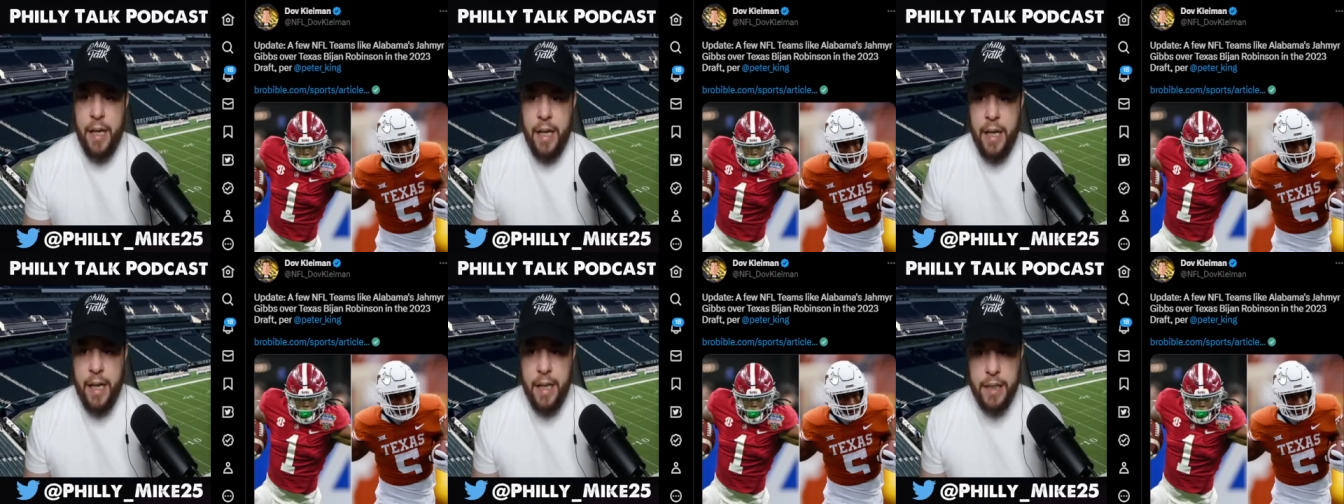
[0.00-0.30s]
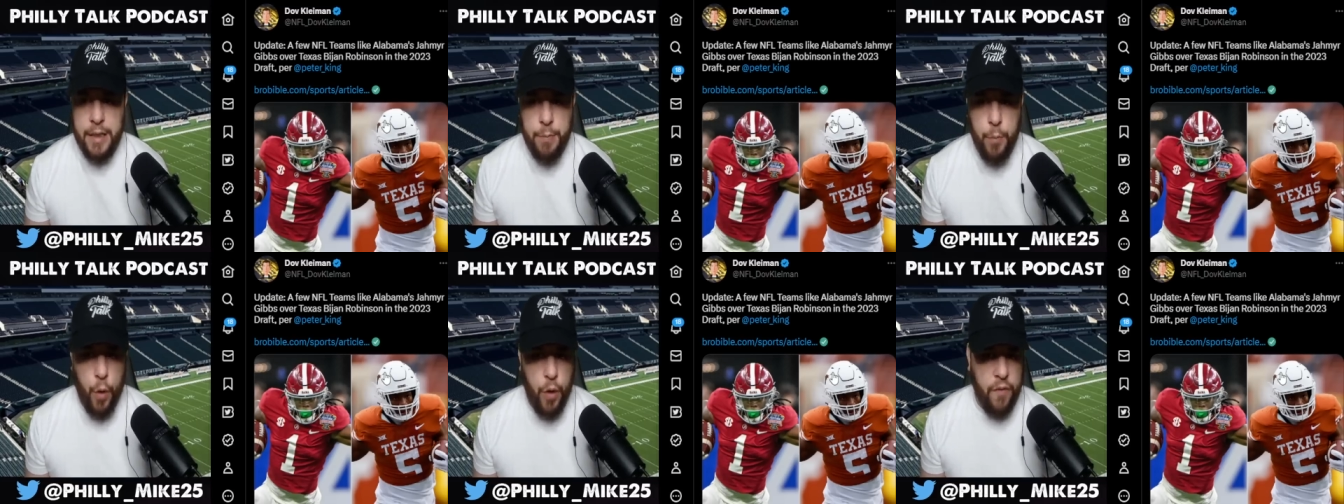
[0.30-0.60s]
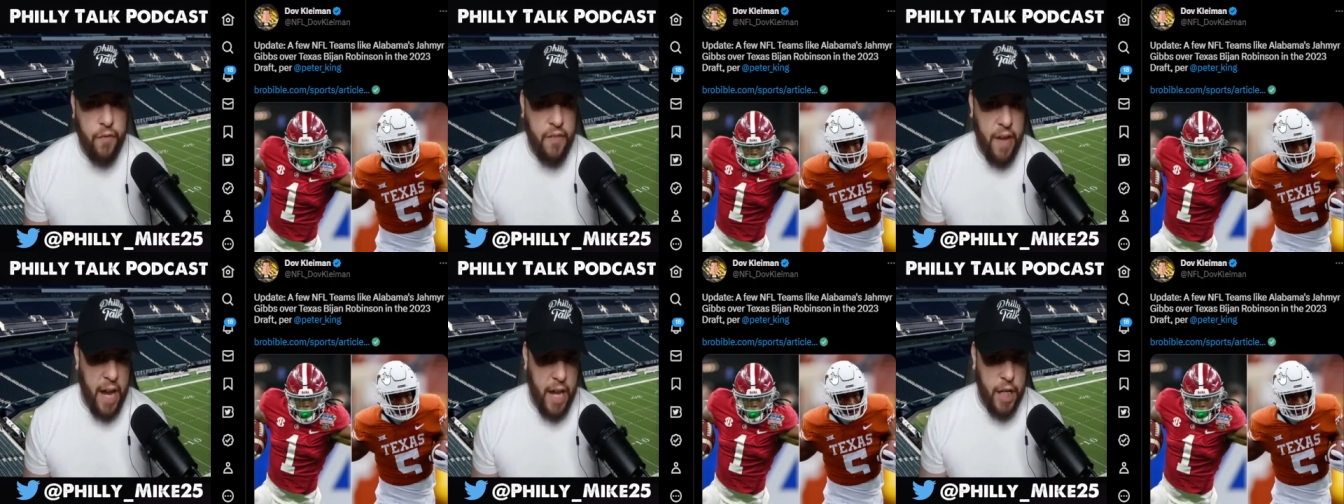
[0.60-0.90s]
is more
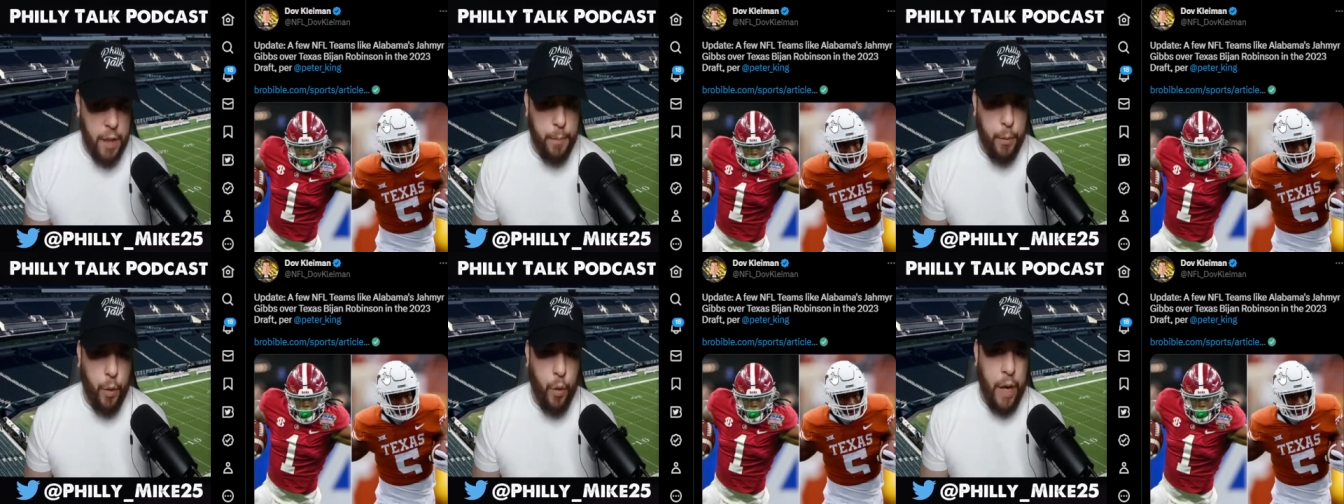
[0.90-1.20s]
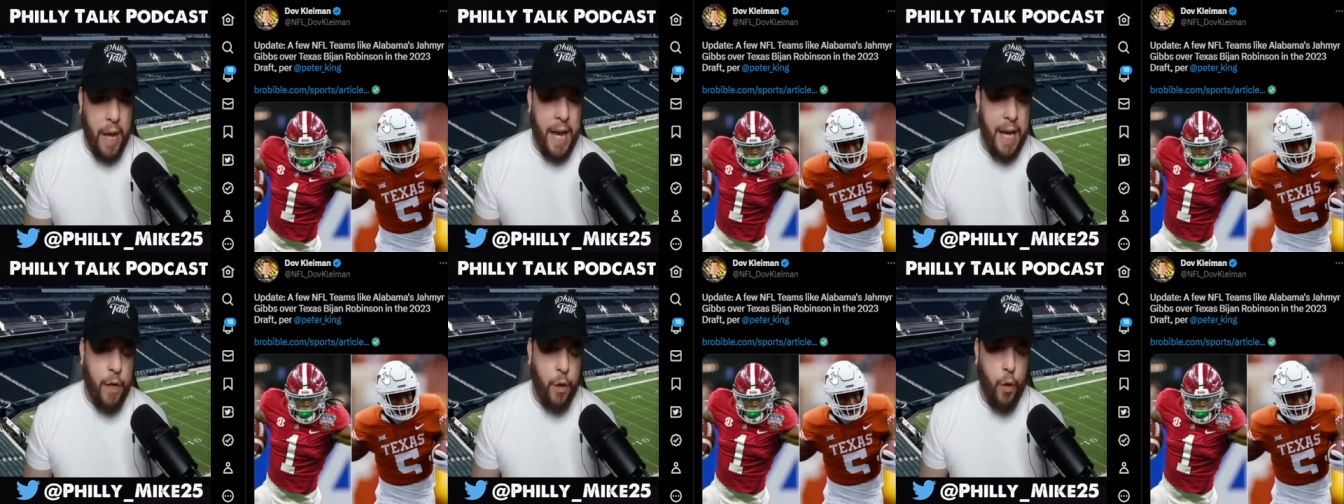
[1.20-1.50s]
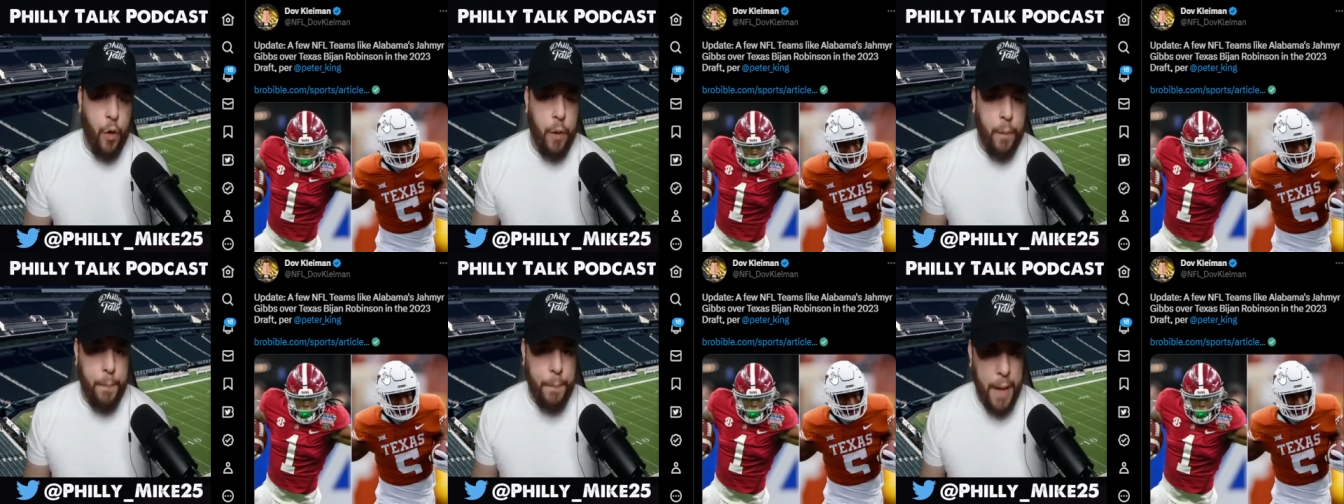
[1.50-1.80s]
valuable and
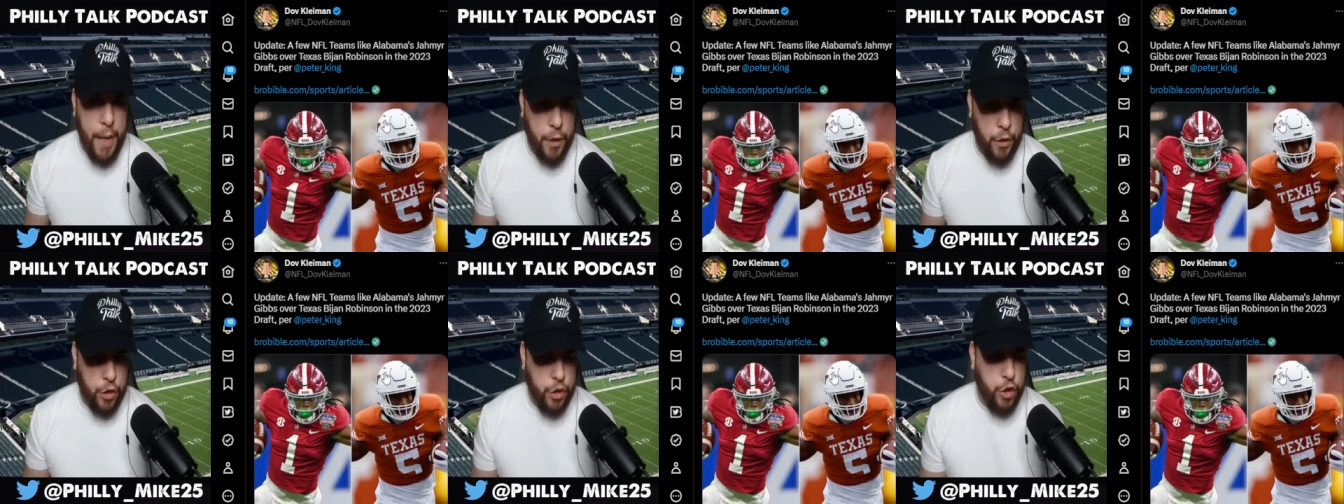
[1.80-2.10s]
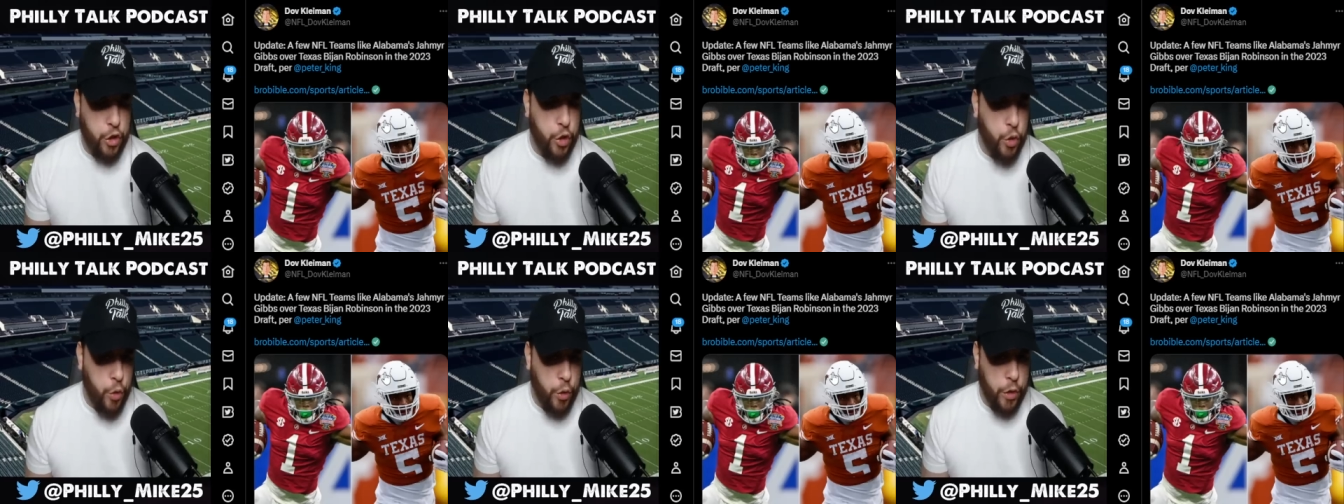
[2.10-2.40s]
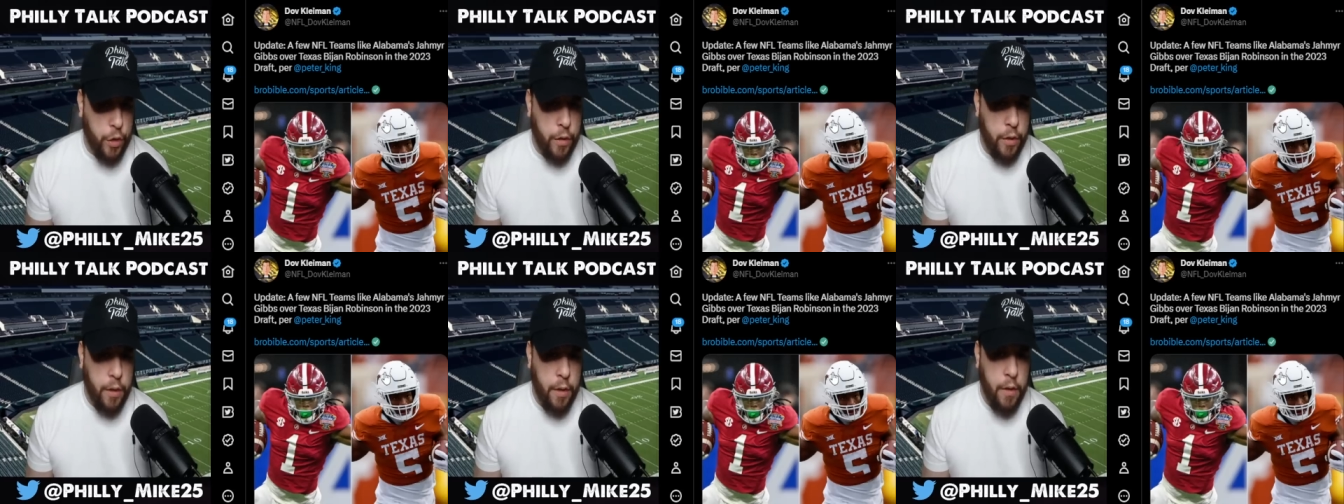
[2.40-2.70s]
or better
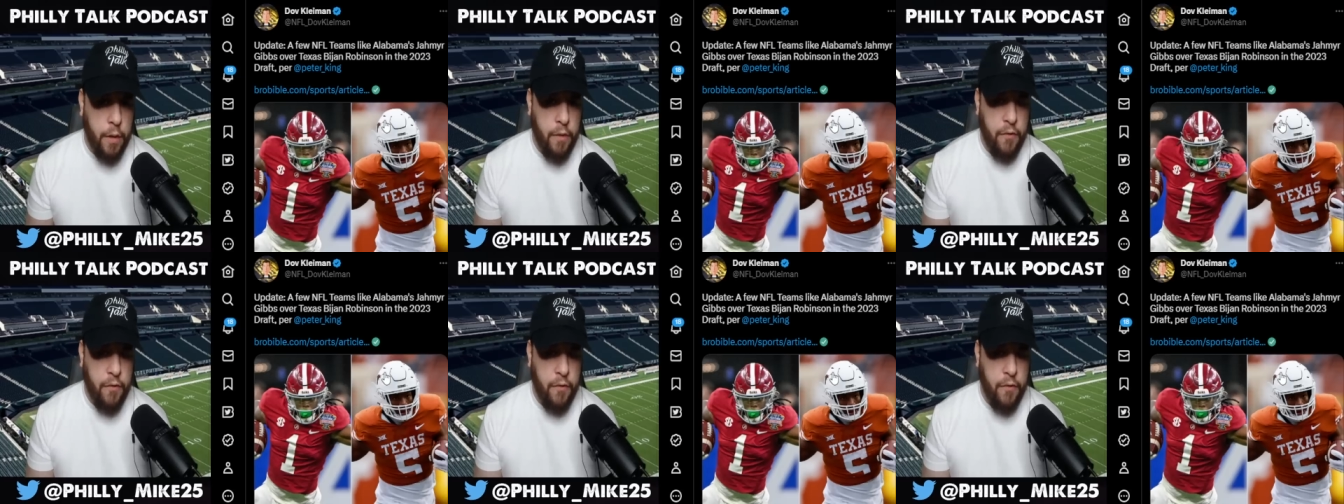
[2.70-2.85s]
suitor